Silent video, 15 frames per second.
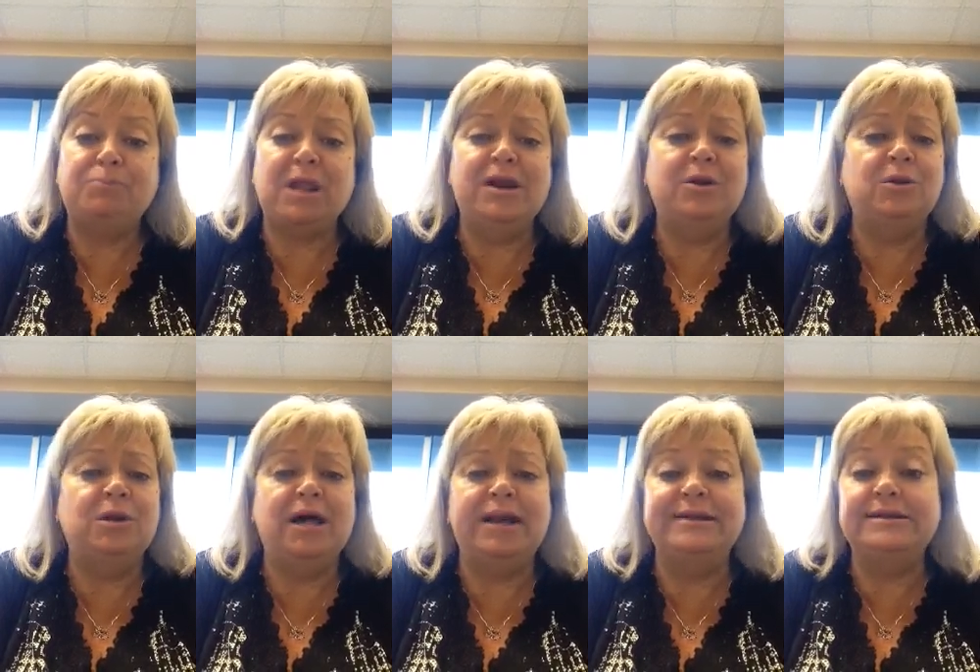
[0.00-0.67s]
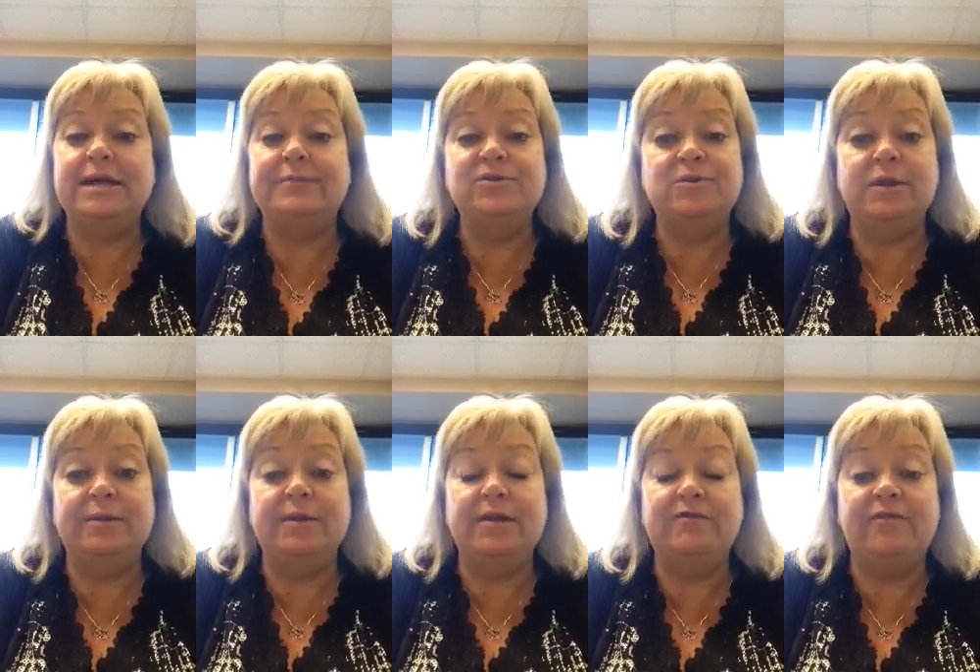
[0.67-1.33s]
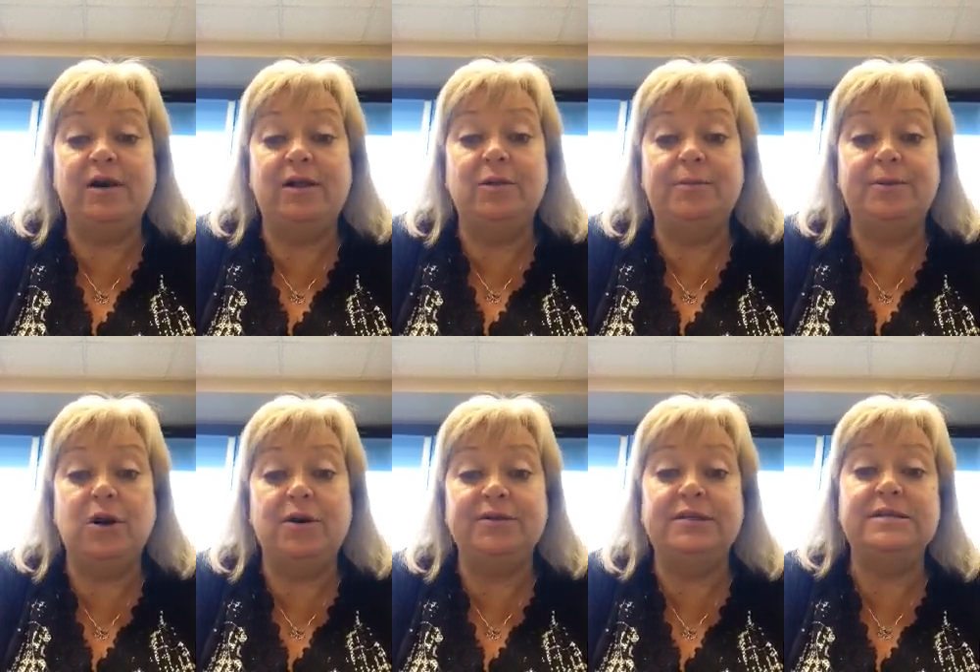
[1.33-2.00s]
I know a lot of times when I make follow-up
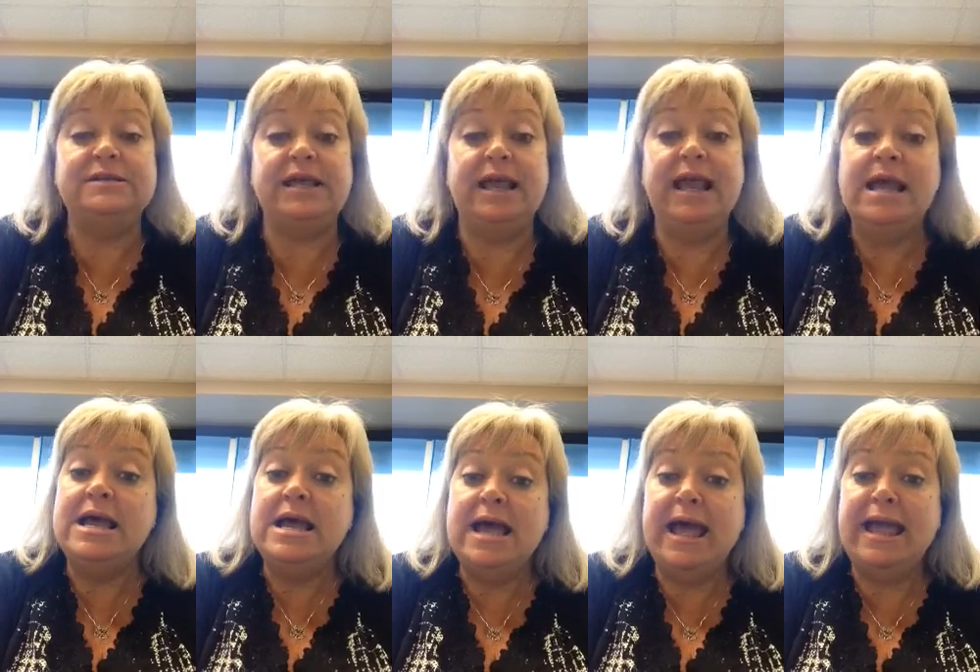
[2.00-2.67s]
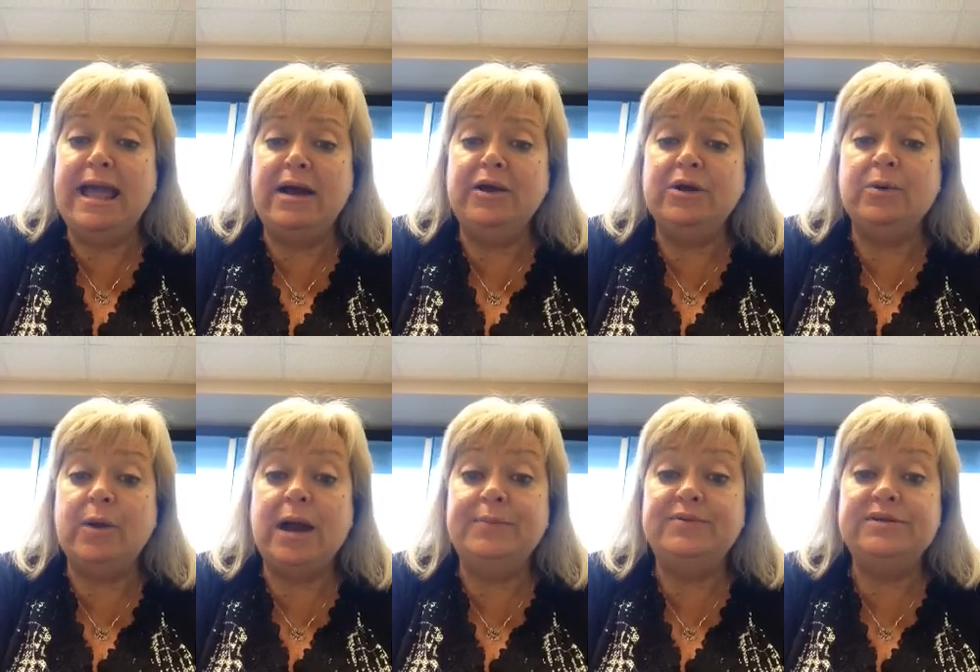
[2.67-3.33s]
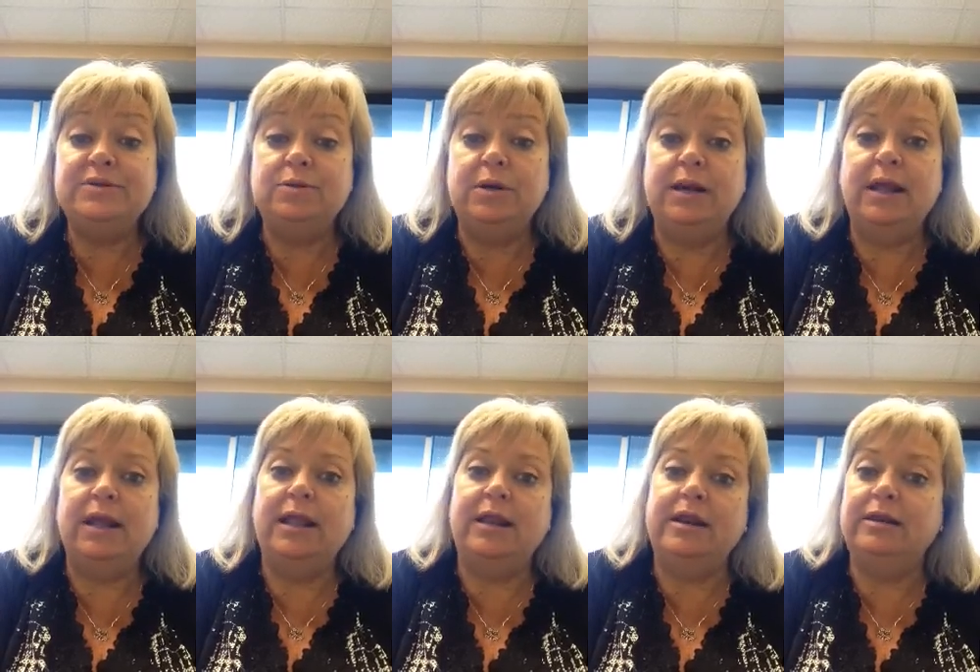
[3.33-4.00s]
calls, I say, hey, how are your wraps doing?
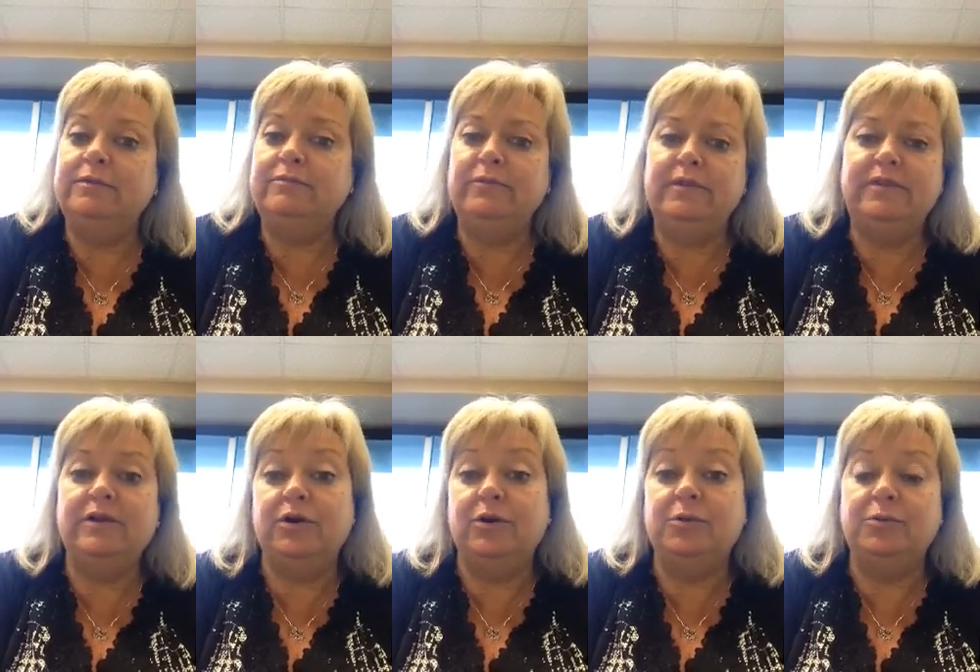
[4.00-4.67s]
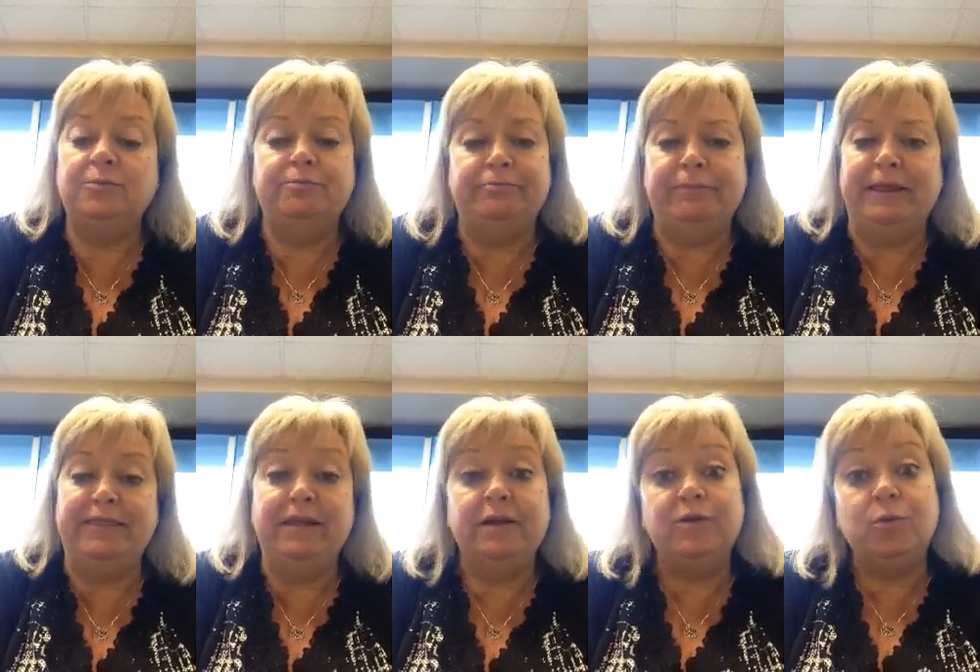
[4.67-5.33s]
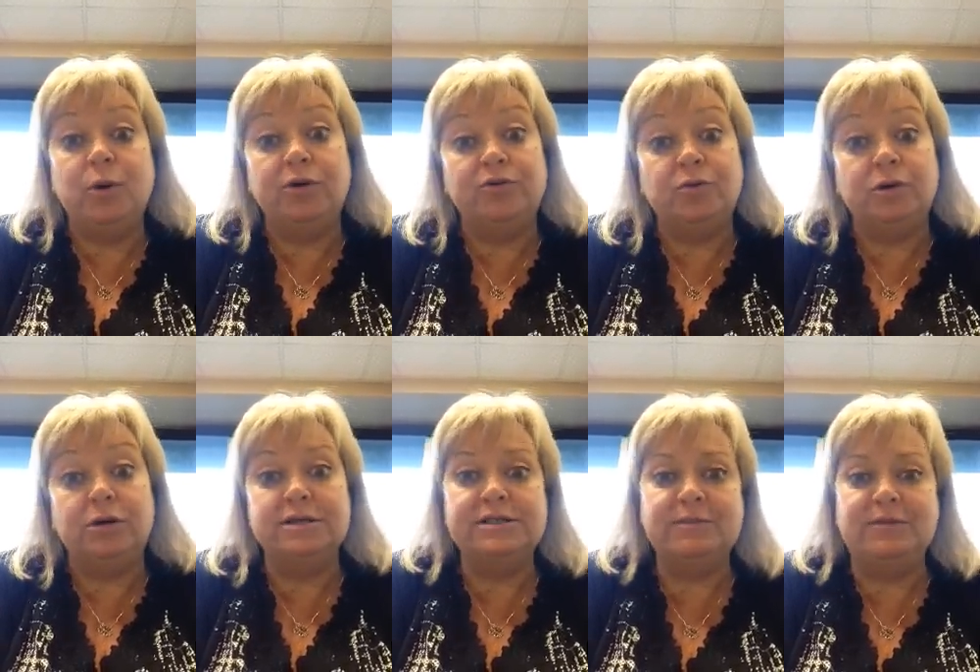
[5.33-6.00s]
And they're in the underwear
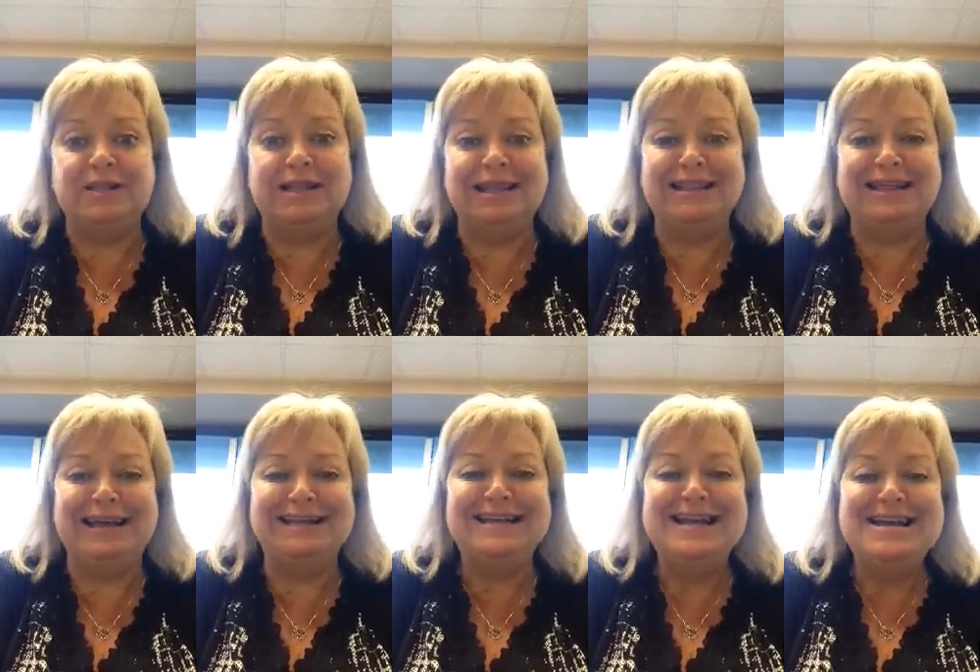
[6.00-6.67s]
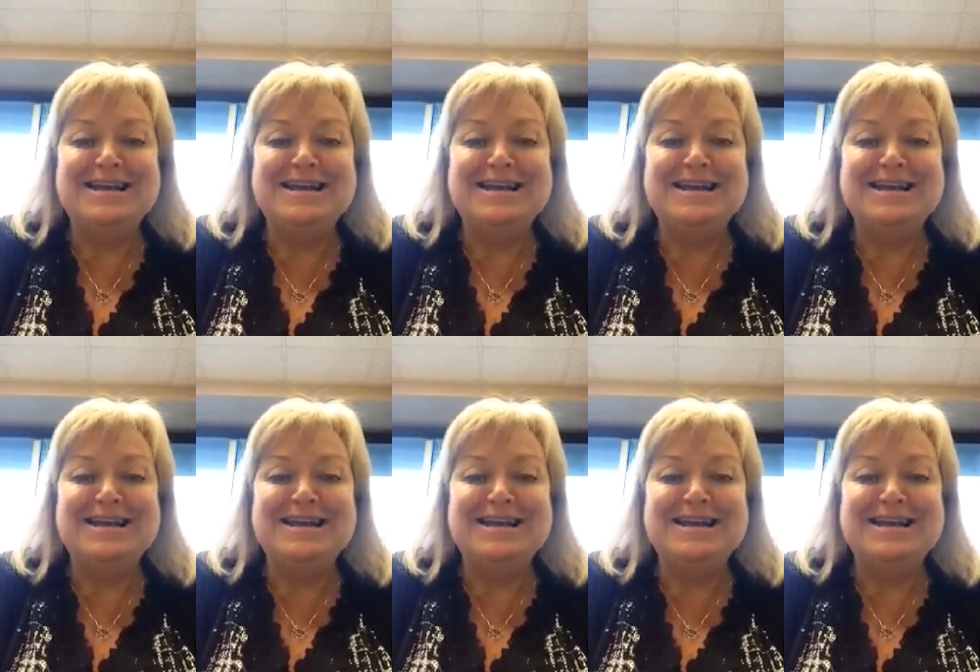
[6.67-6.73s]
drawer or something like that.